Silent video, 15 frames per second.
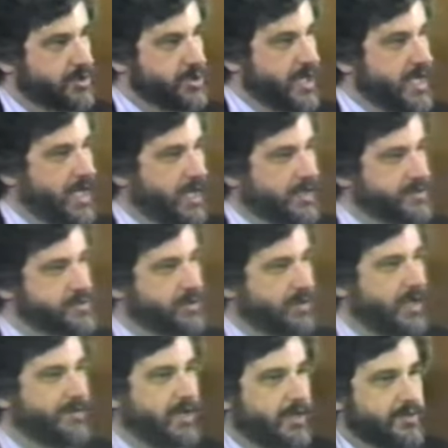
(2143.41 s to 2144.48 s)
shaking and
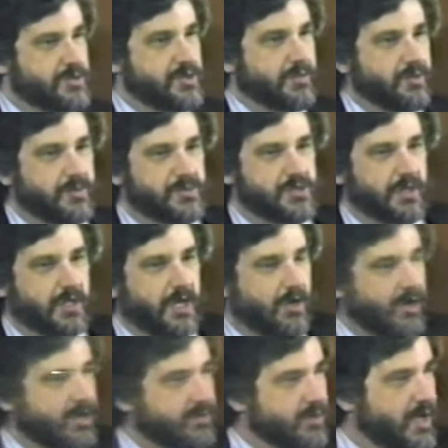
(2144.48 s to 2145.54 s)
so and the other symptoms that
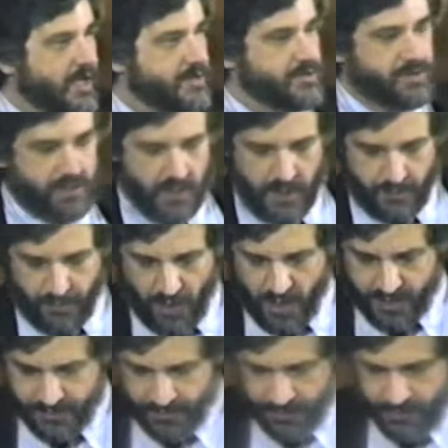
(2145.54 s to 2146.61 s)
characterize uh,
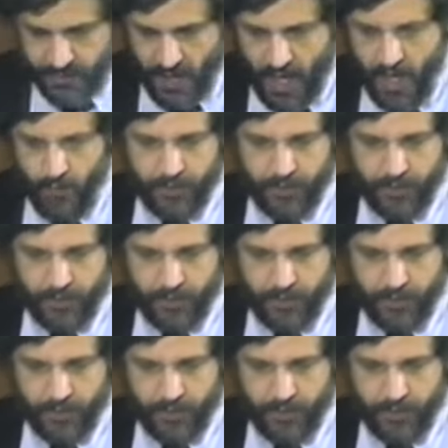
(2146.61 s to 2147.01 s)
Parkinson's,